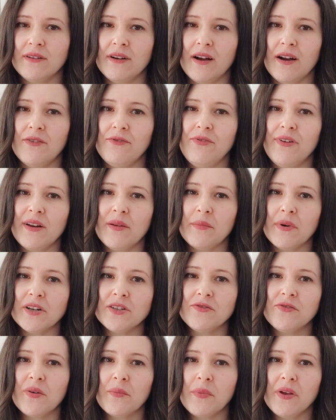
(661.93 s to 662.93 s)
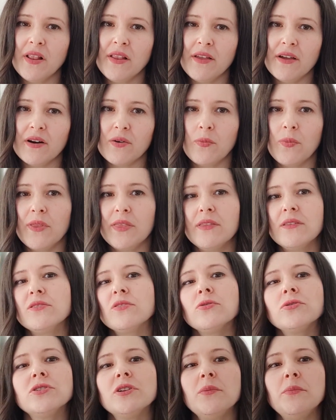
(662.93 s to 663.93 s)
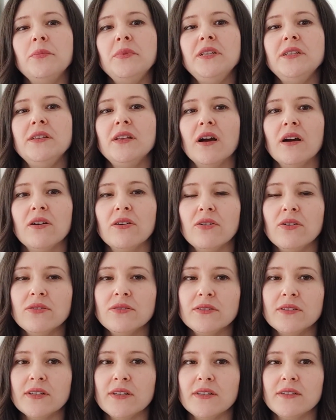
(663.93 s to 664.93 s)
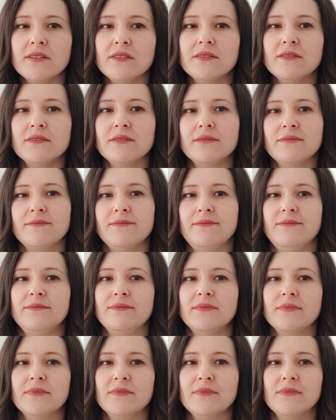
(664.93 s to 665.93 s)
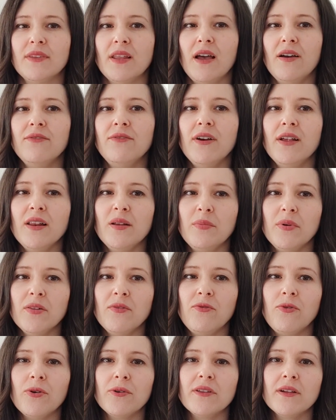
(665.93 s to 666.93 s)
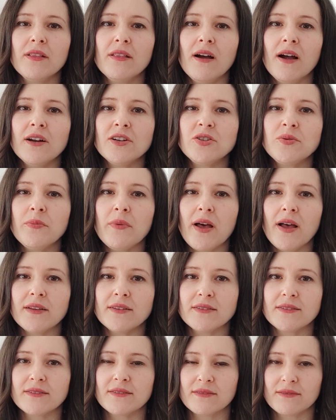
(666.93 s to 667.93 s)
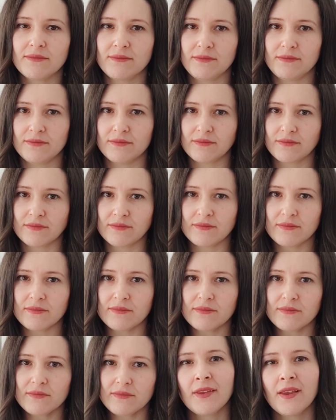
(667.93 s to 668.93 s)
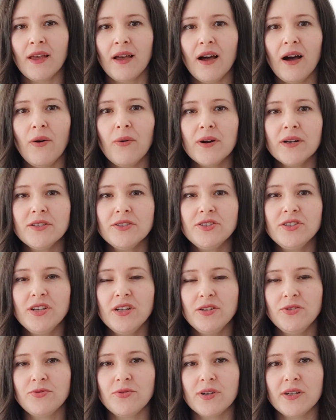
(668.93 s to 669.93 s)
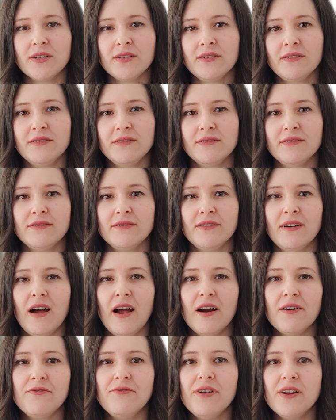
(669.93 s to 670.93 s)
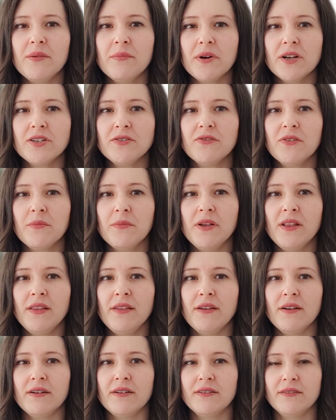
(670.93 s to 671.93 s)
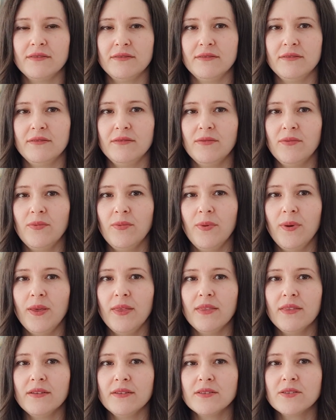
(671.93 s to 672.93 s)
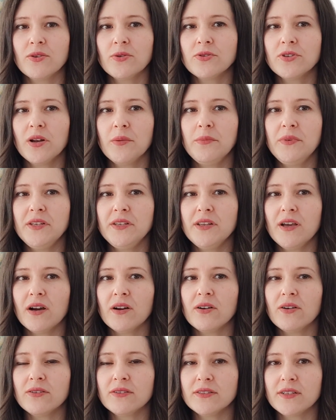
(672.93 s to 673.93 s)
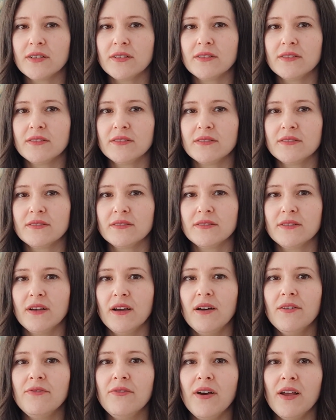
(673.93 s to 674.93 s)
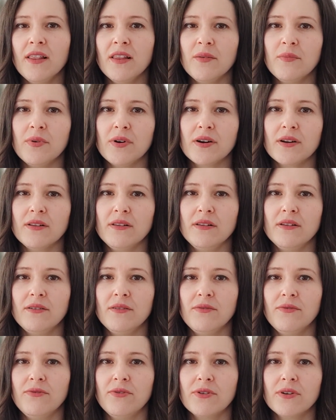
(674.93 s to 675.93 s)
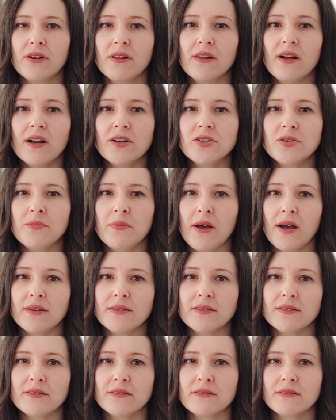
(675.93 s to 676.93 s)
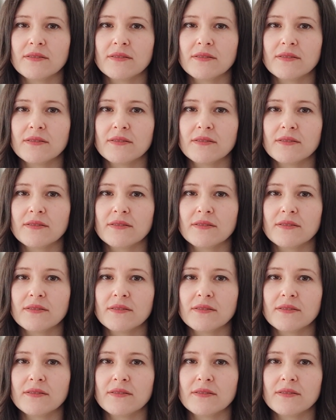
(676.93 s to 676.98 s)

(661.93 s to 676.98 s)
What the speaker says: are very much familiar with social media content available for the large mass. Our children are very much familiar with social media content available for a large mass.